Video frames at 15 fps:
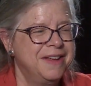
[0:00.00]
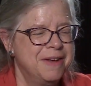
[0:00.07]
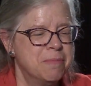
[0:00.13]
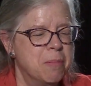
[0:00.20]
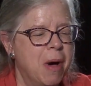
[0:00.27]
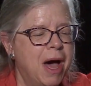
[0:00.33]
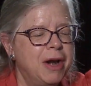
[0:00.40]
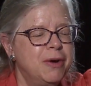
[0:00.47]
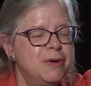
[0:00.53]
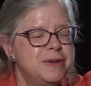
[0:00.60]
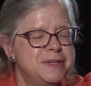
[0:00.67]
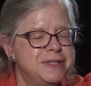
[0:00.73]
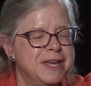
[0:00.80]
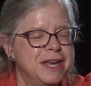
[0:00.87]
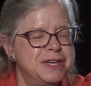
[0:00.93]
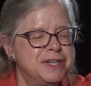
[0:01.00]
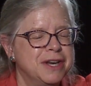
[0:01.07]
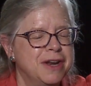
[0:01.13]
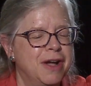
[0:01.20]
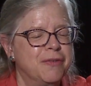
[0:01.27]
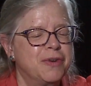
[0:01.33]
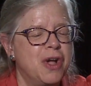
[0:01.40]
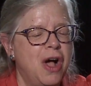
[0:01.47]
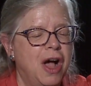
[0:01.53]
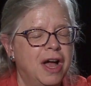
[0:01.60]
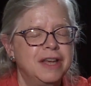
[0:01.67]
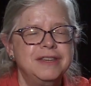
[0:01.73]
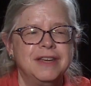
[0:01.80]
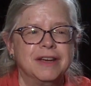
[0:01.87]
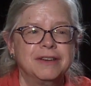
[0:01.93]
Modernization of
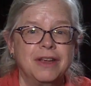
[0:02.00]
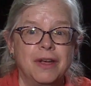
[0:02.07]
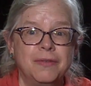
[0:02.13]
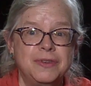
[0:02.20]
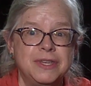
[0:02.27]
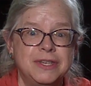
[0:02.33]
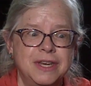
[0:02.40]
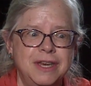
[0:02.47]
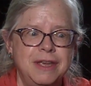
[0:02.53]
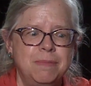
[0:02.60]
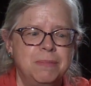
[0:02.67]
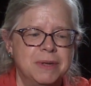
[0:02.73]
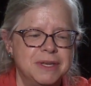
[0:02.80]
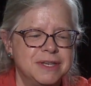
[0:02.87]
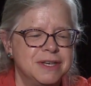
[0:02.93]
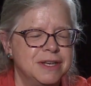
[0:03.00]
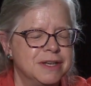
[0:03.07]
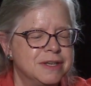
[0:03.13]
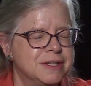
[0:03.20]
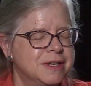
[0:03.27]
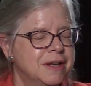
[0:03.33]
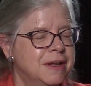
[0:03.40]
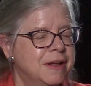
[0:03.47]
conduct of city business.